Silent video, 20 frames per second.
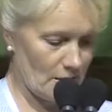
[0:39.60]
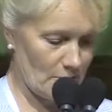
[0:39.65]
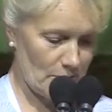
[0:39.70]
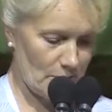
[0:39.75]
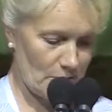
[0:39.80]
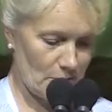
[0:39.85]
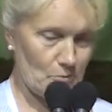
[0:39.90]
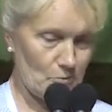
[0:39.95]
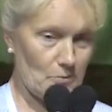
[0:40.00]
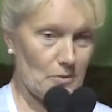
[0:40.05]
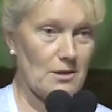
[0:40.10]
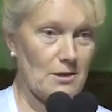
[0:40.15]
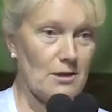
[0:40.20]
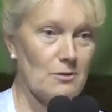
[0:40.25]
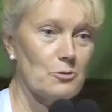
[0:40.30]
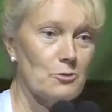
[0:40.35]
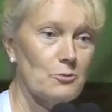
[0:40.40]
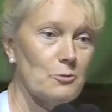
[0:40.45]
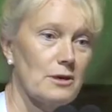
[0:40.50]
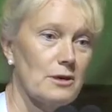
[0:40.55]
about when they're
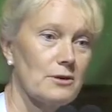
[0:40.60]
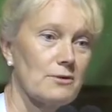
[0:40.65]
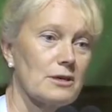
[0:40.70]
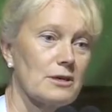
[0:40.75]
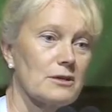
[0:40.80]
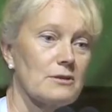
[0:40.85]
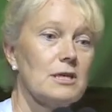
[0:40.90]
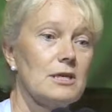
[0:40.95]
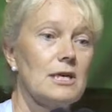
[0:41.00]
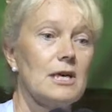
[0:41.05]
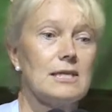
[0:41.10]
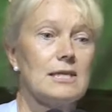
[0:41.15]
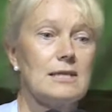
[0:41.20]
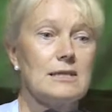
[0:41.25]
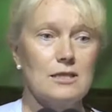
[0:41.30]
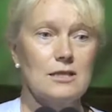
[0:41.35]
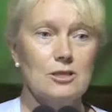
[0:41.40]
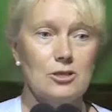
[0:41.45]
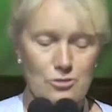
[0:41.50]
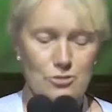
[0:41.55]
preparing a
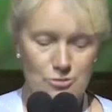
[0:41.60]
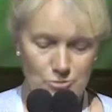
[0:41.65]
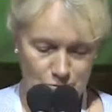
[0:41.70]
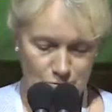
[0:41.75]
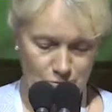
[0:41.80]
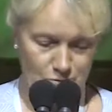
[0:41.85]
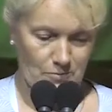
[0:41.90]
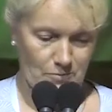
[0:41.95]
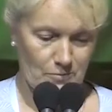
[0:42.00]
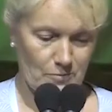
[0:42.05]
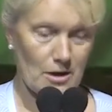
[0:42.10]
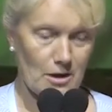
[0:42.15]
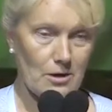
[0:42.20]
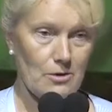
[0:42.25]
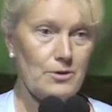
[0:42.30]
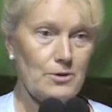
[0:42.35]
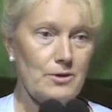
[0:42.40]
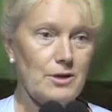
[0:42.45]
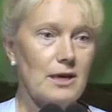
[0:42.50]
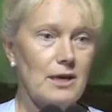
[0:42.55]
tissue from
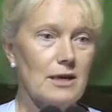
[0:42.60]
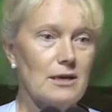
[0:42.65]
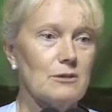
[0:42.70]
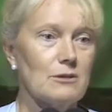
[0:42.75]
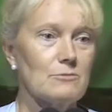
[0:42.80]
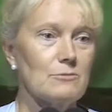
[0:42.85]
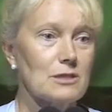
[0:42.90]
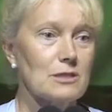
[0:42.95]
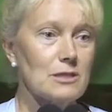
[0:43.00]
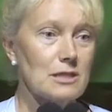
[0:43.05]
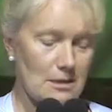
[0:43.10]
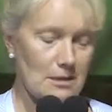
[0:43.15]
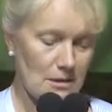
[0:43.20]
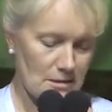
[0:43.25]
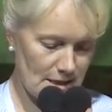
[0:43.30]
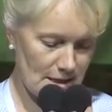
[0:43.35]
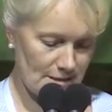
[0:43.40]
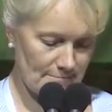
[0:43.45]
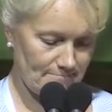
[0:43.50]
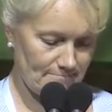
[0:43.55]
our animal
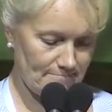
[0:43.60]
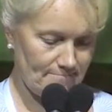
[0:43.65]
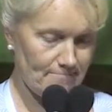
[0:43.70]
study.